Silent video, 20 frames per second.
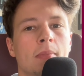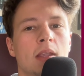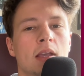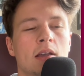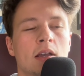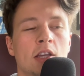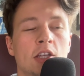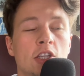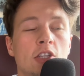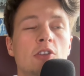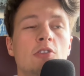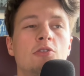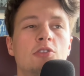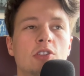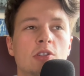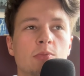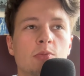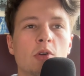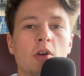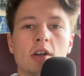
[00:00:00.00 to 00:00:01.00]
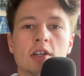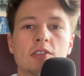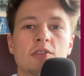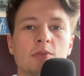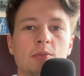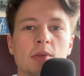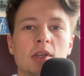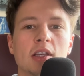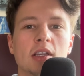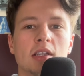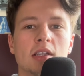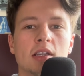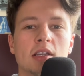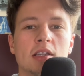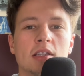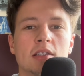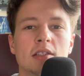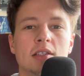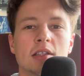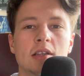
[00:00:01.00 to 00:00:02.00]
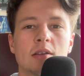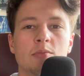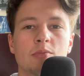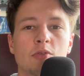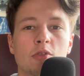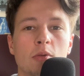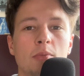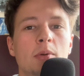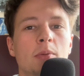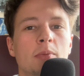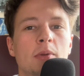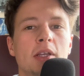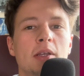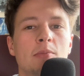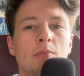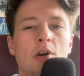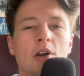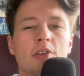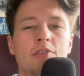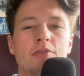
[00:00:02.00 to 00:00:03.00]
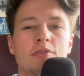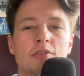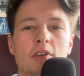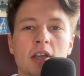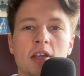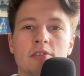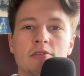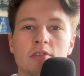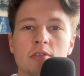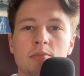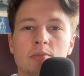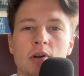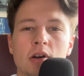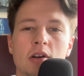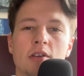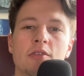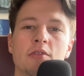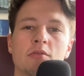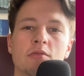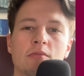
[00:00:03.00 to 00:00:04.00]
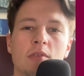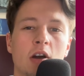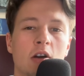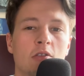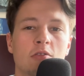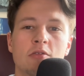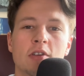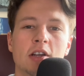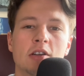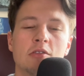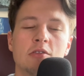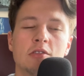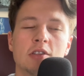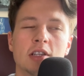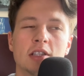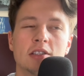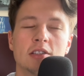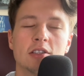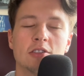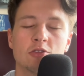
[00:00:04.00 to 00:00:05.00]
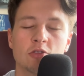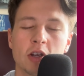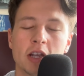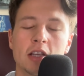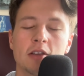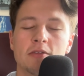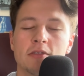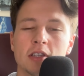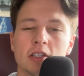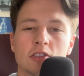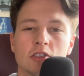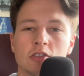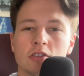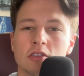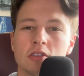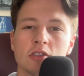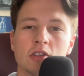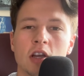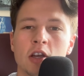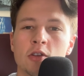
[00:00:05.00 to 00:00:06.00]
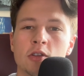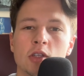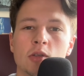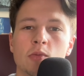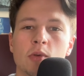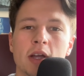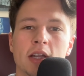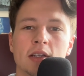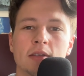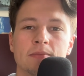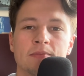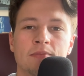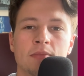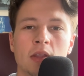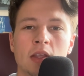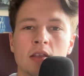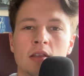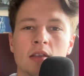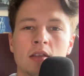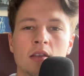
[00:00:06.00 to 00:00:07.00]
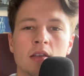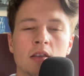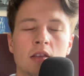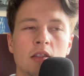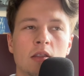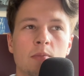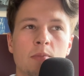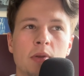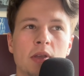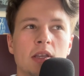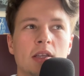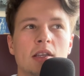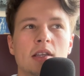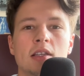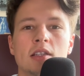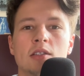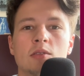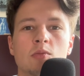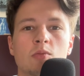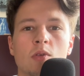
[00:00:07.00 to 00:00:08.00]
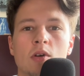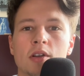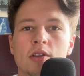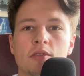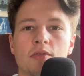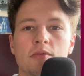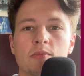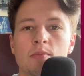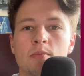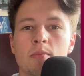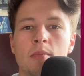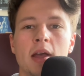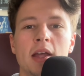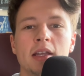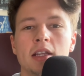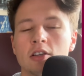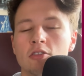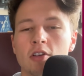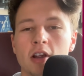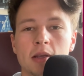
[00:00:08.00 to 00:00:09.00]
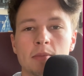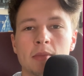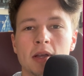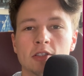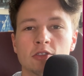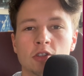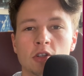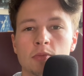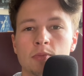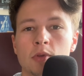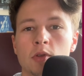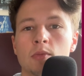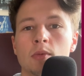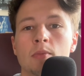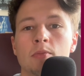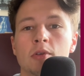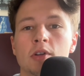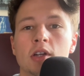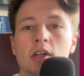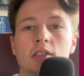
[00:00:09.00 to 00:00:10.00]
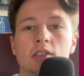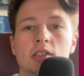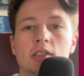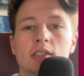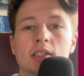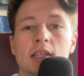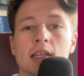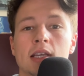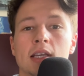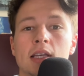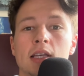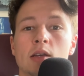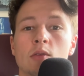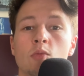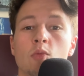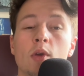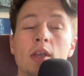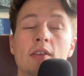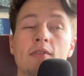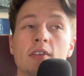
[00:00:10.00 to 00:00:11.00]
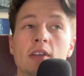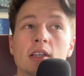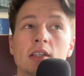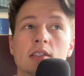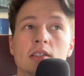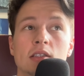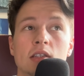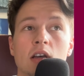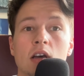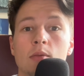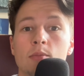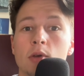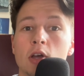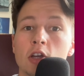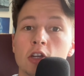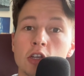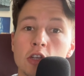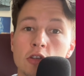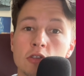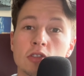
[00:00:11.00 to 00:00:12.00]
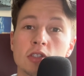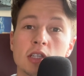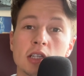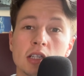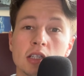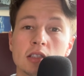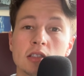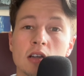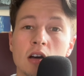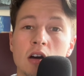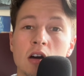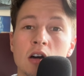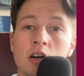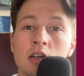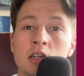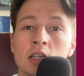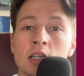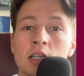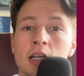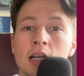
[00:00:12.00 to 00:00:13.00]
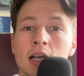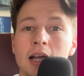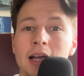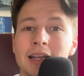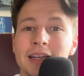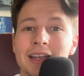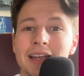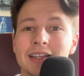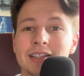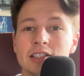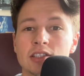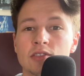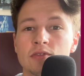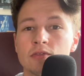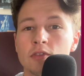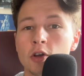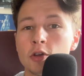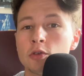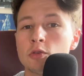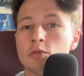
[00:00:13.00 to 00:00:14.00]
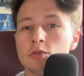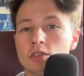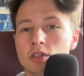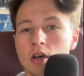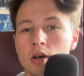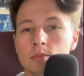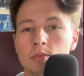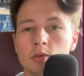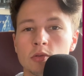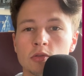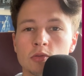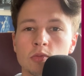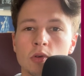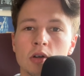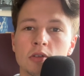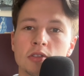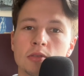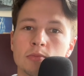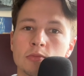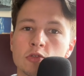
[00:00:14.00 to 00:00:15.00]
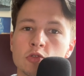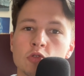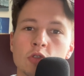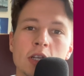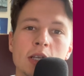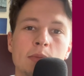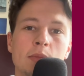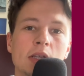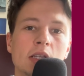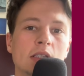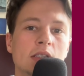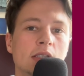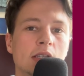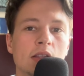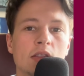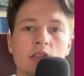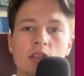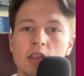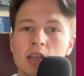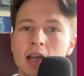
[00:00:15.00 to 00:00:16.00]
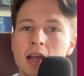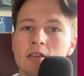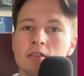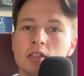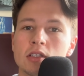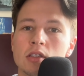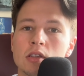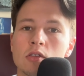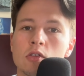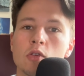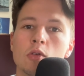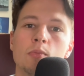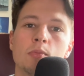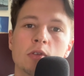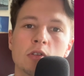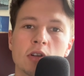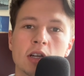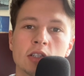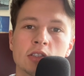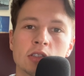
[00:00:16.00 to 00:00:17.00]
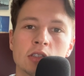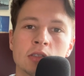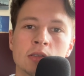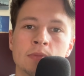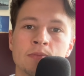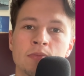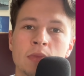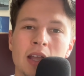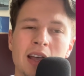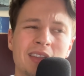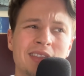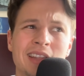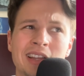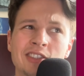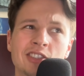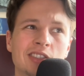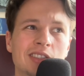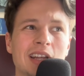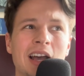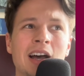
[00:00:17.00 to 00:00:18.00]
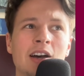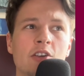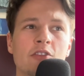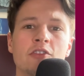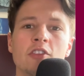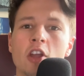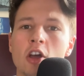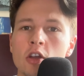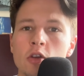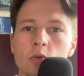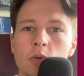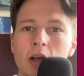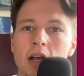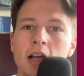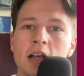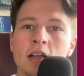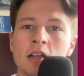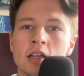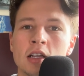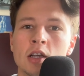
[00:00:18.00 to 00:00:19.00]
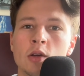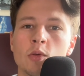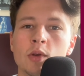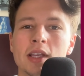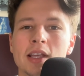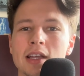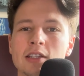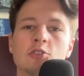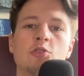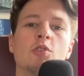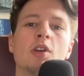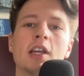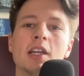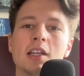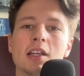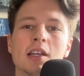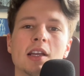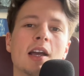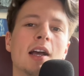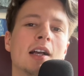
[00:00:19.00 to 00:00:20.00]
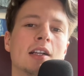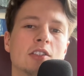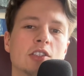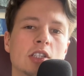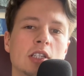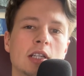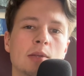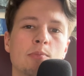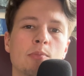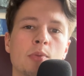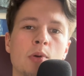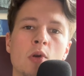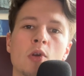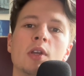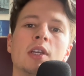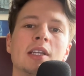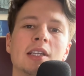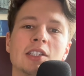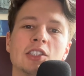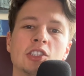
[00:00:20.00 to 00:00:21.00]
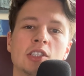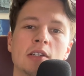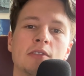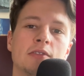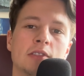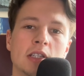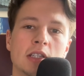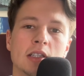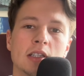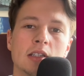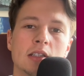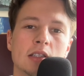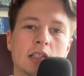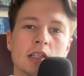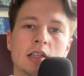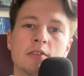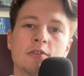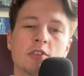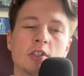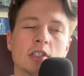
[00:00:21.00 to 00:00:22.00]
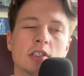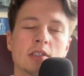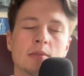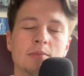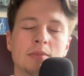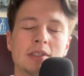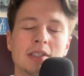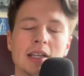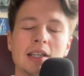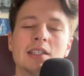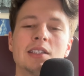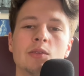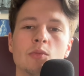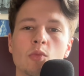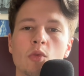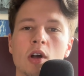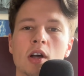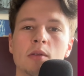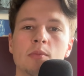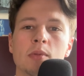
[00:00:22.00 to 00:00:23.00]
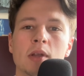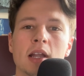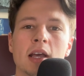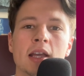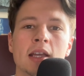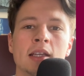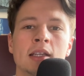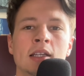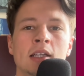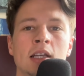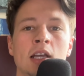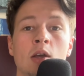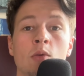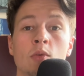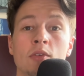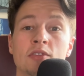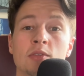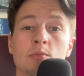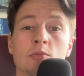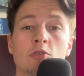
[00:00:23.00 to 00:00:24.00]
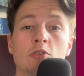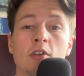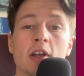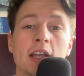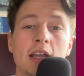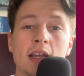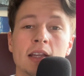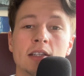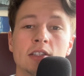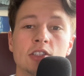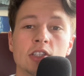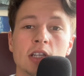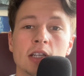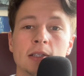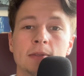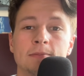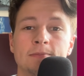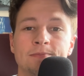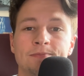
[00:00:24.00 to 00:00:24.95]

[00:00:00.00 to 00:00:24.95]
a huge surprise for me is that probably my favourite part of the whole record is the Drake feature on Oh You Went. The beat is one of many great Metro Boomin productions here, weaving some acoustic guitar against vocal samples while some dreamy synth carries the chord progression. And then just out of nowhere, we get Drake actually putting a shift in, delivering some decent wordplay with some great energy.